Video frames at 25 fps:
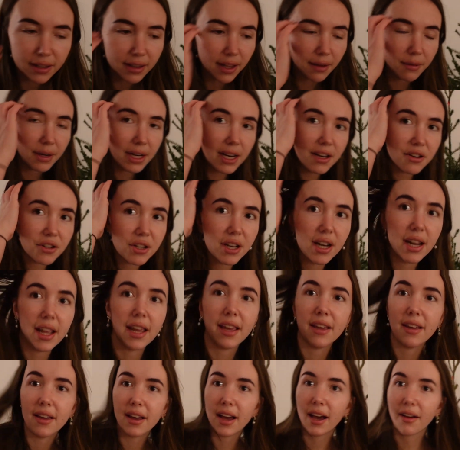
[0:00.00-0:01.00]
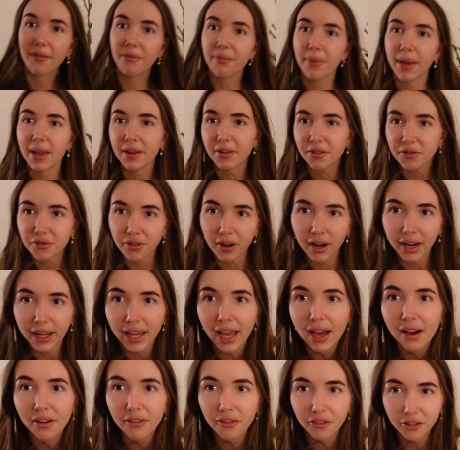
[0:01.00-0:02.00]
They would literally have been drying
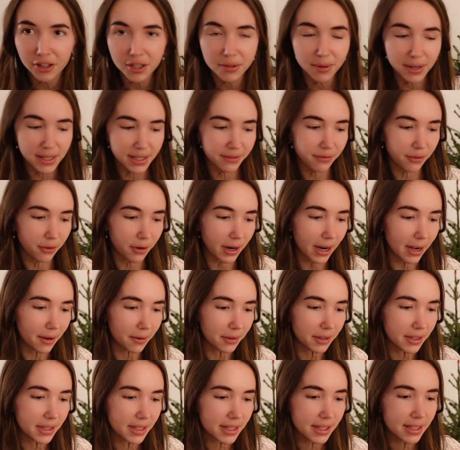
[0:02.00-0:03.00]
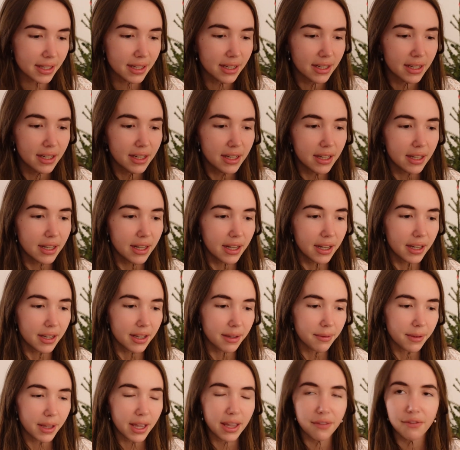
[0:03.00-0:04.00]
out for 24 hours.
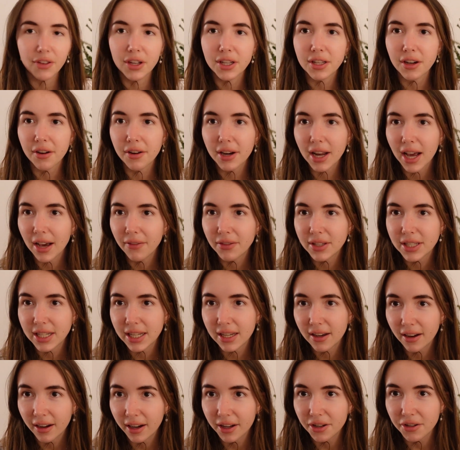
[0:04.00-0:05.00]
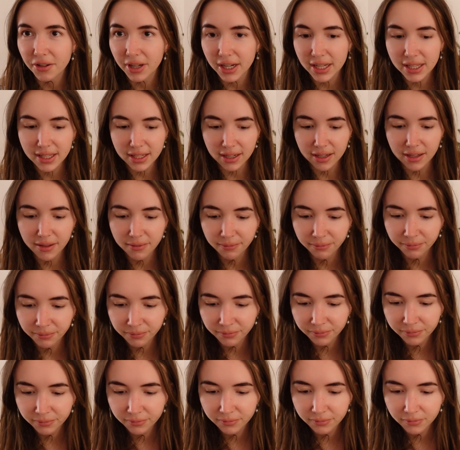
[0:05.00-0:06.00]
If you don't have a dehydrator,
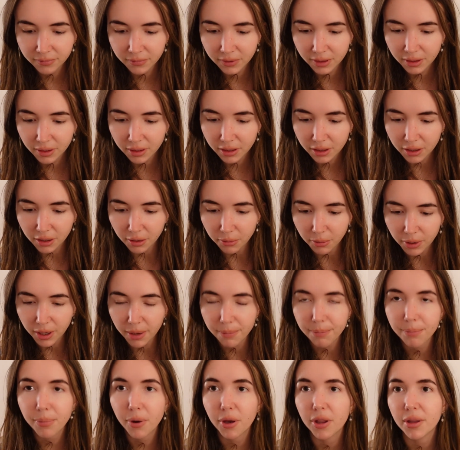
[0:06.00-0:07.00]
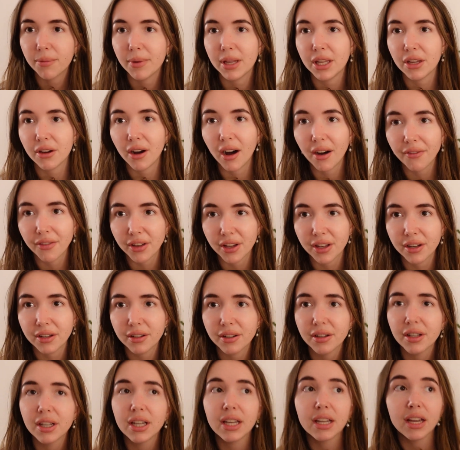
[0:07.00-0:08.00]
you'll want to put them in your oven
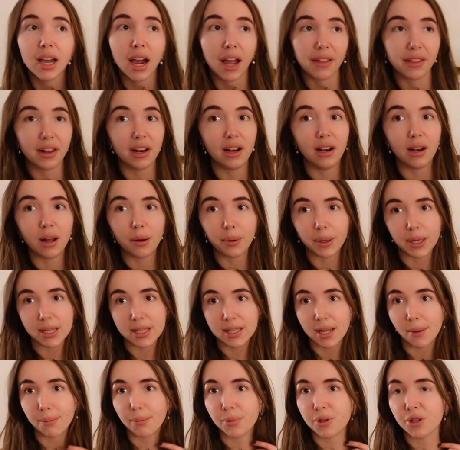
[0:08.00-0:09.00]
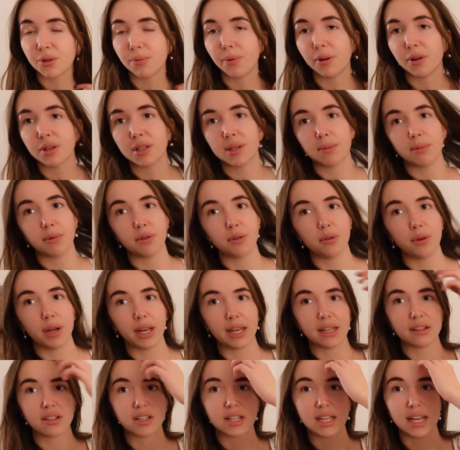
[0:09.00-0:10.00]
at the lowest temperature possible
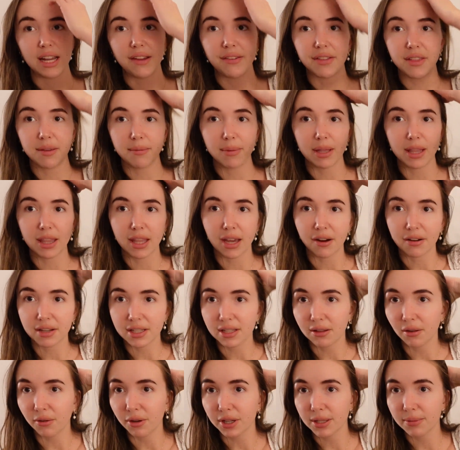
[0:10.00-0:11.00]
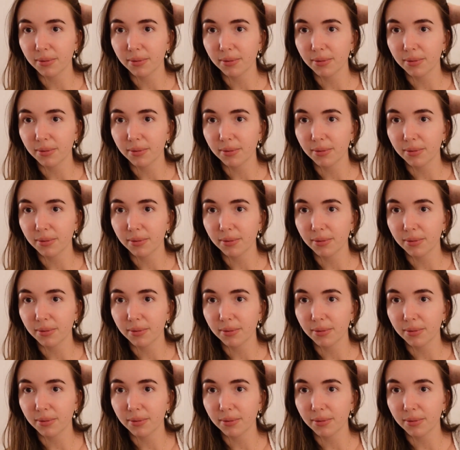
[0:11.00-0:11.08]
and just leave them in there as long as